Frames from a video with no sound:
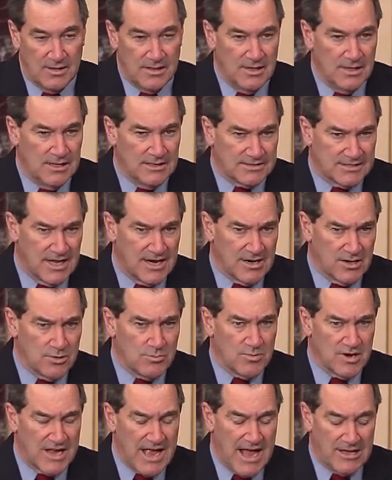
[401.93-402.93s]
Senator
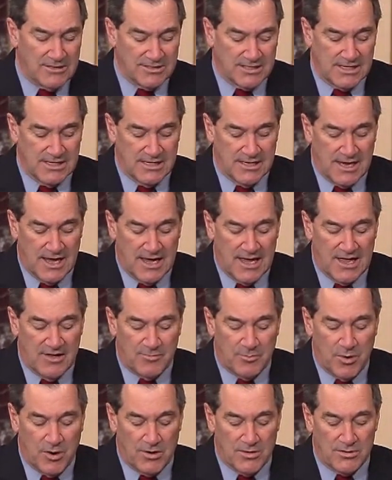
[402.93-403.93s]
Murkowski and I have
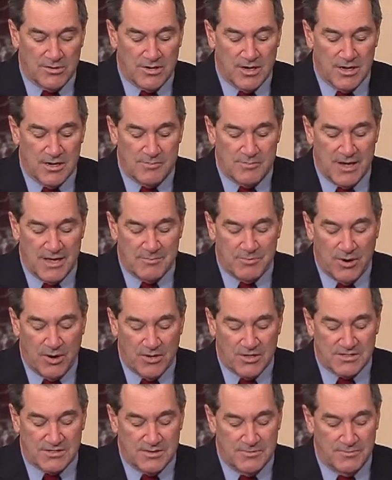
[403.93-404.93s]
partnered on a
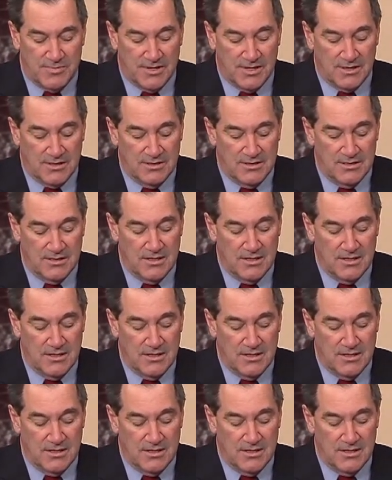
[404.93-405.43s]
bipartisan bill